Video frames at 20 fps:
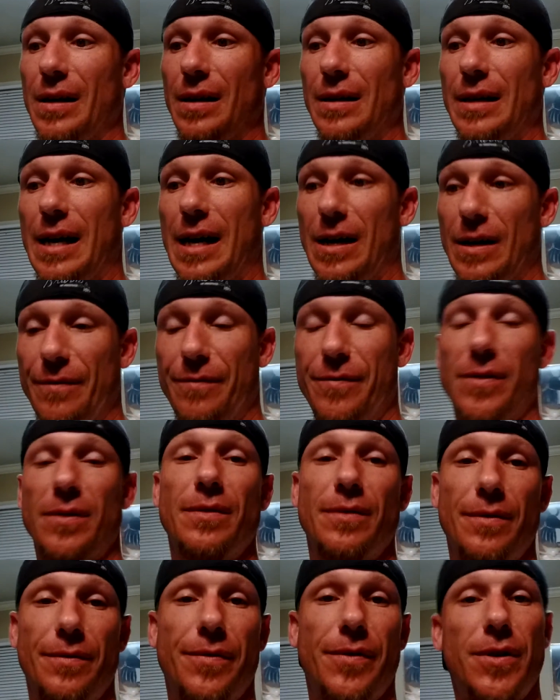Now,
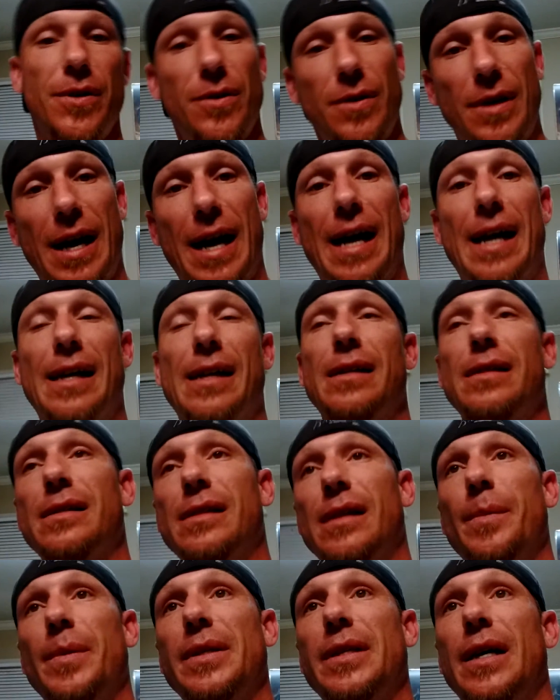for you guys,
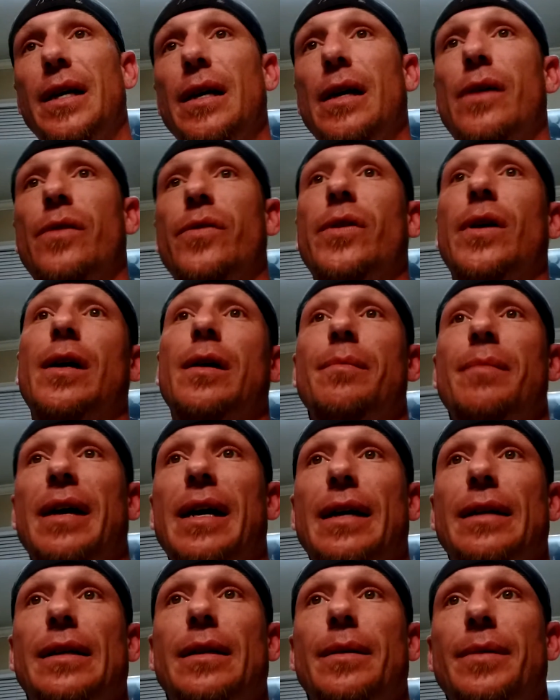let me tell y'all something,
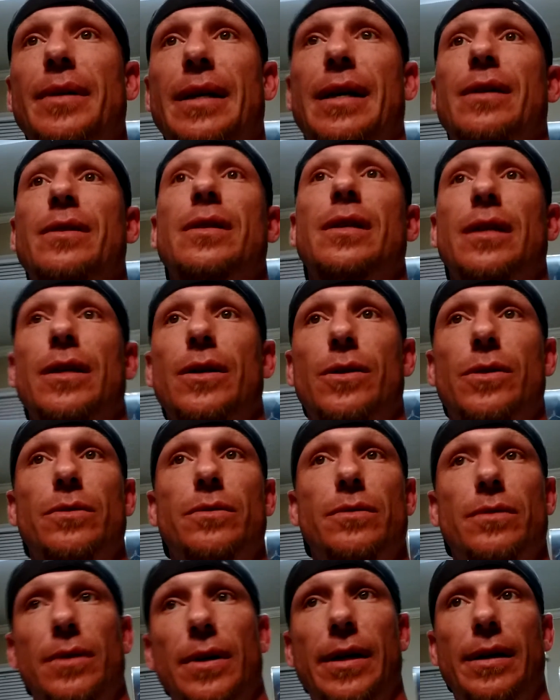man. And here's a little
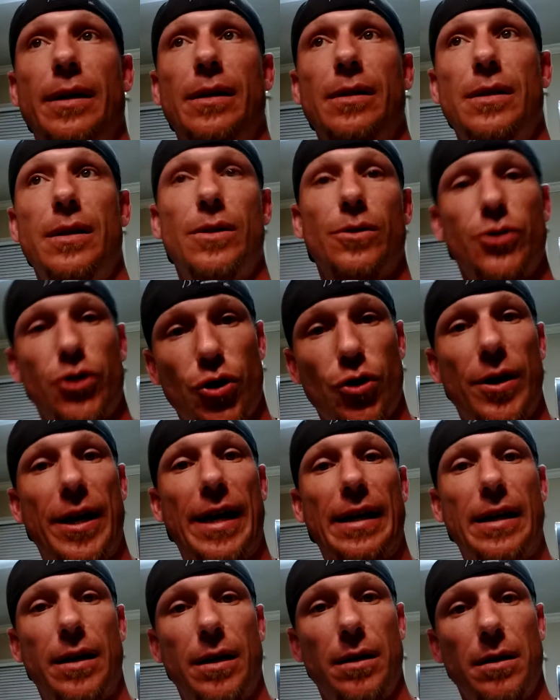
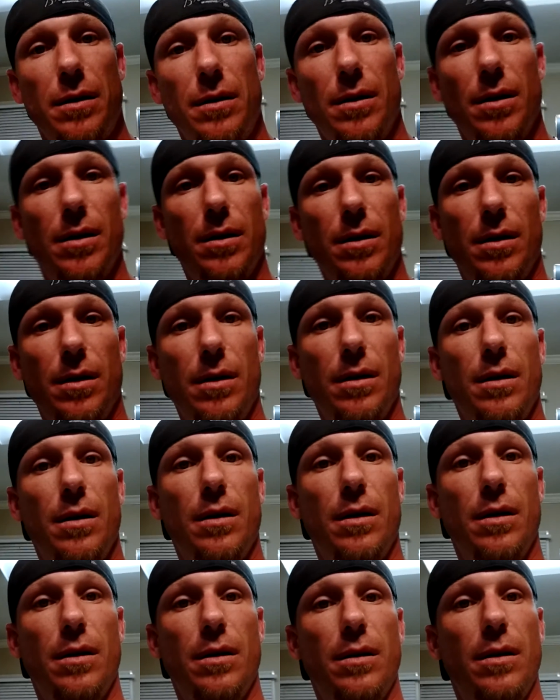trick
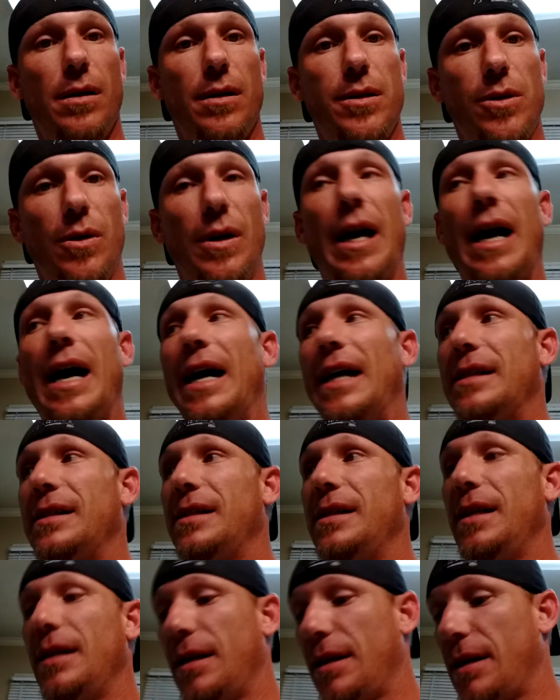that you guys
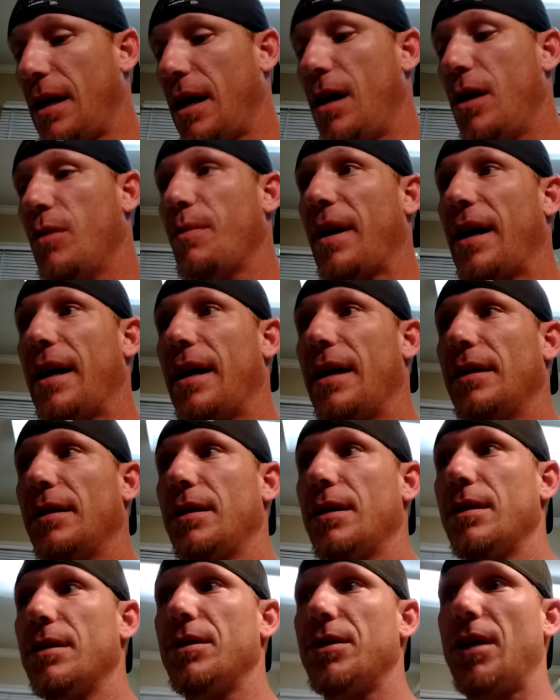need to know, man.
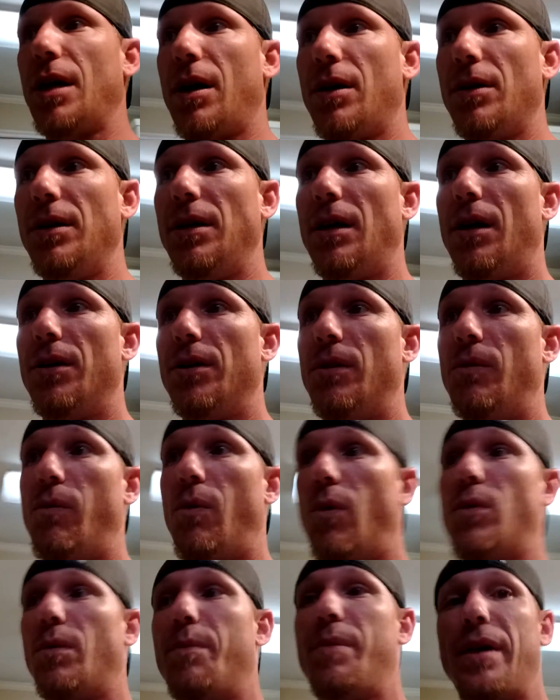Because y'all, you
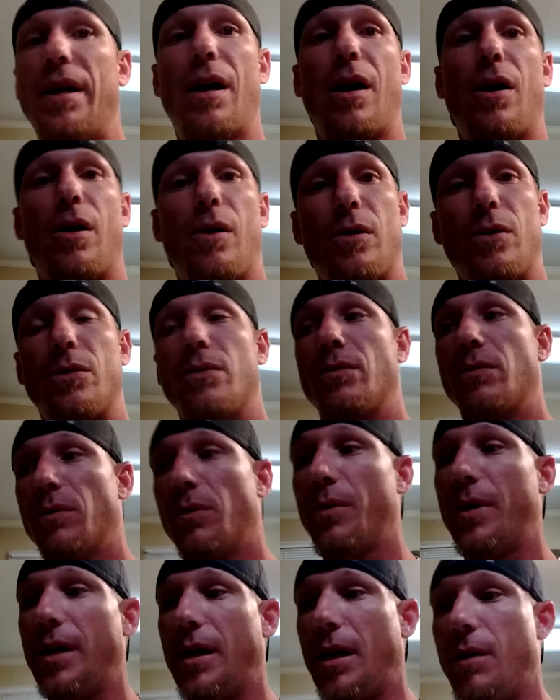want to be all
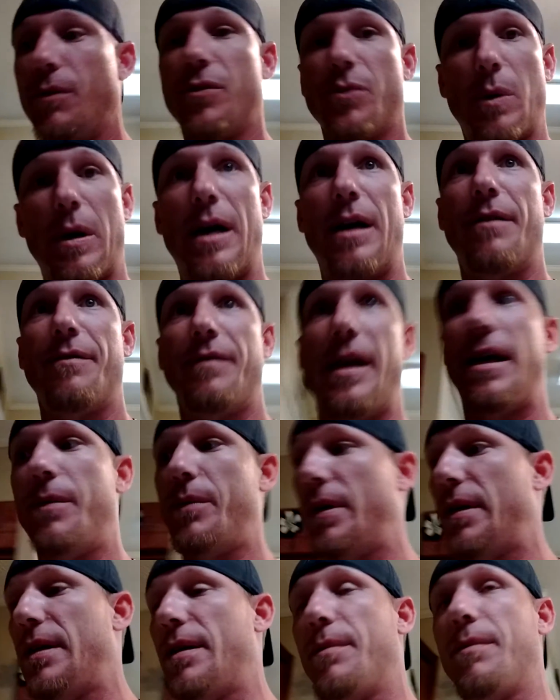Rico Suave
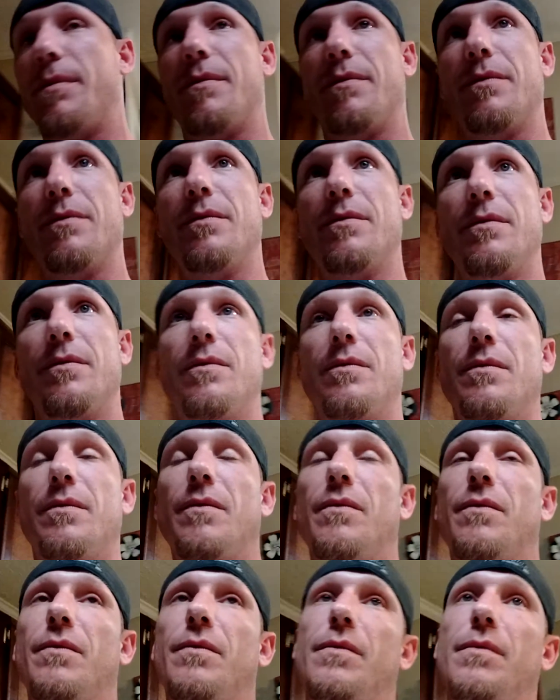with them
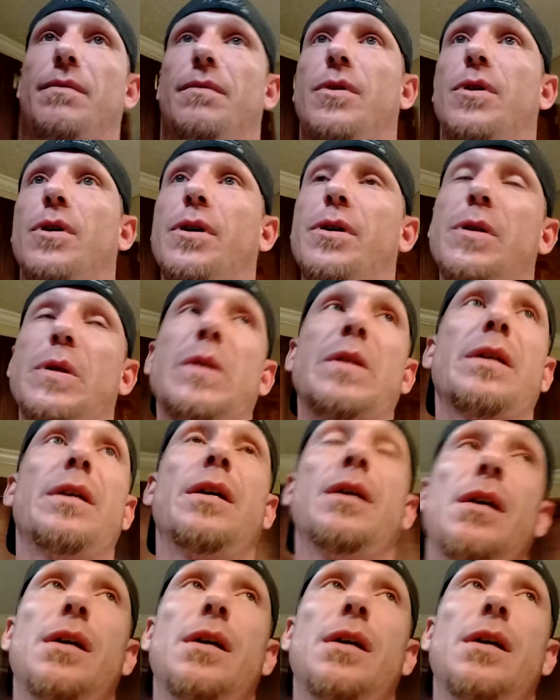hookers.